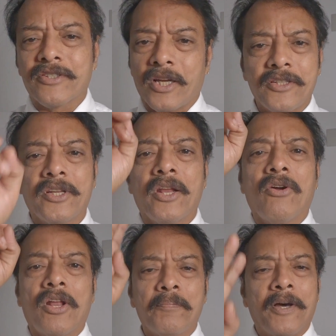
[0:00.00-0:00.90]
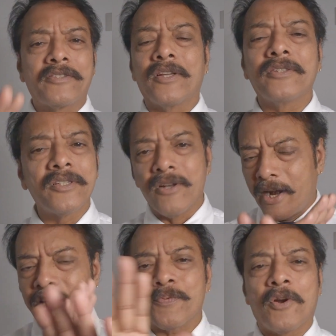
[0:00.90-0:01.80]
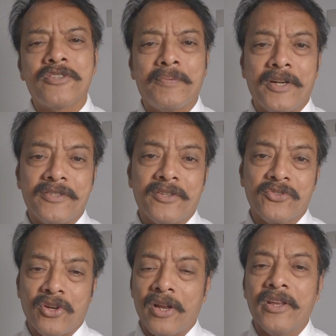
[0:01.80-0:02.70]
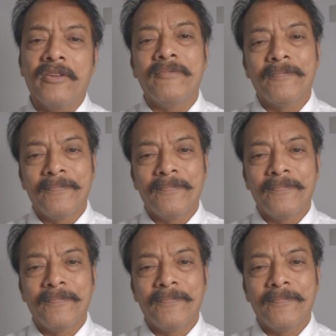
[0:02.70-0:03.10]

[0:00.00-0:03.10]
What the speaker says: surgery on persons is not a sports medicine. Sorry.